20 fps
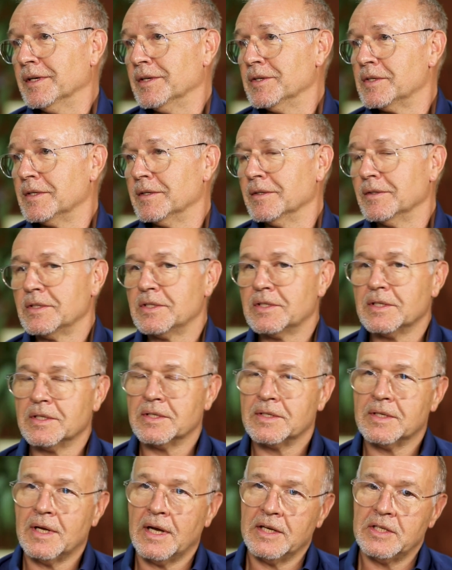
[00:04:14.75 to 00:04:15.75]
So
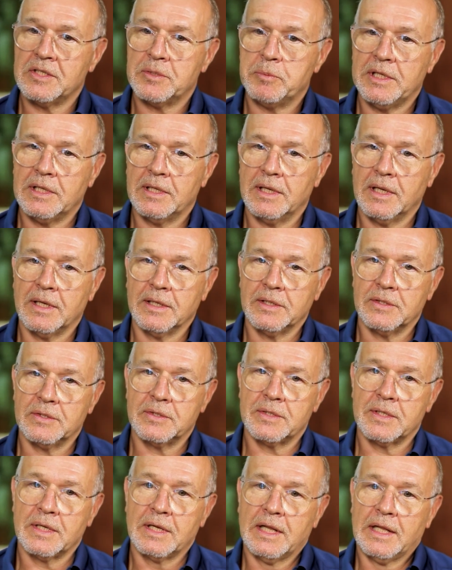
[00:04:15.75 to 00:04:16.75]
it's high speed
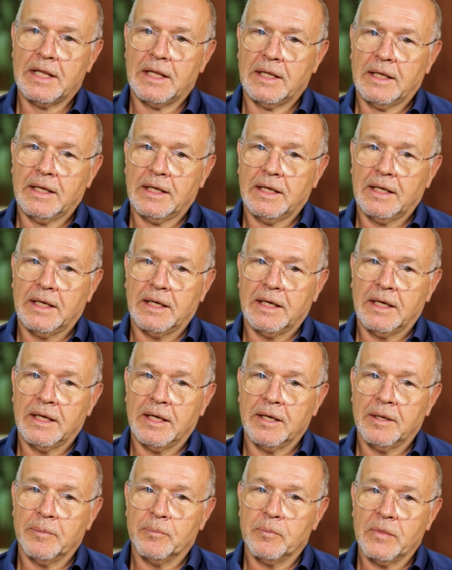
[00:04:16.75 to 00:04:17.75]
lines.
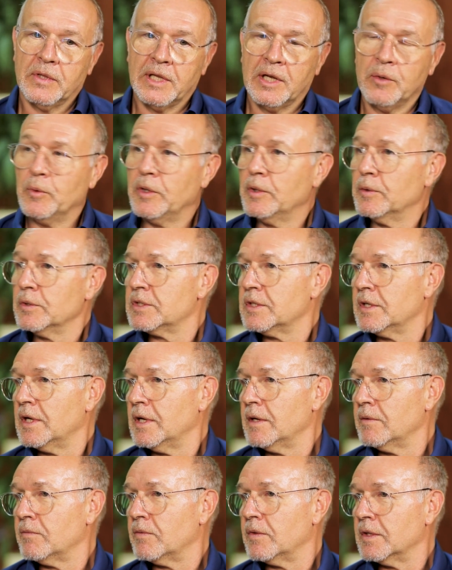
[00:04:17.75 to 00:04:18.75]
Then we also
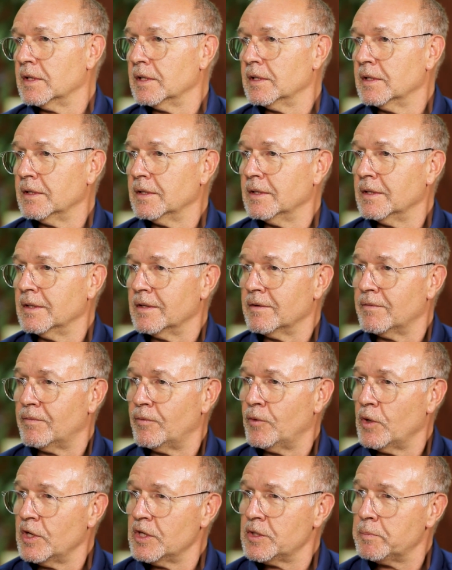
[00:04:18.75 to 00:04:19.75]
have the
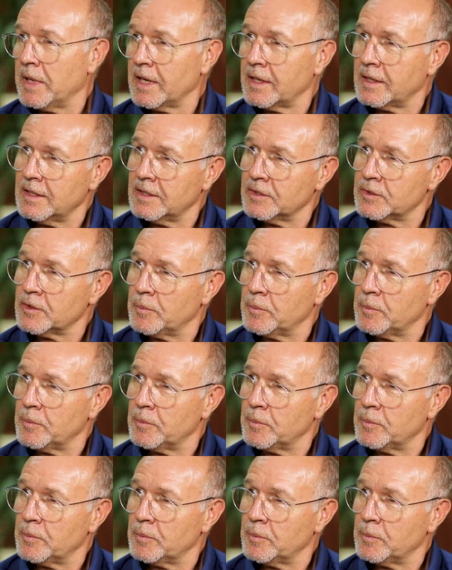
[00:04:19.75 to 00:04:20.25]
fresh packhouse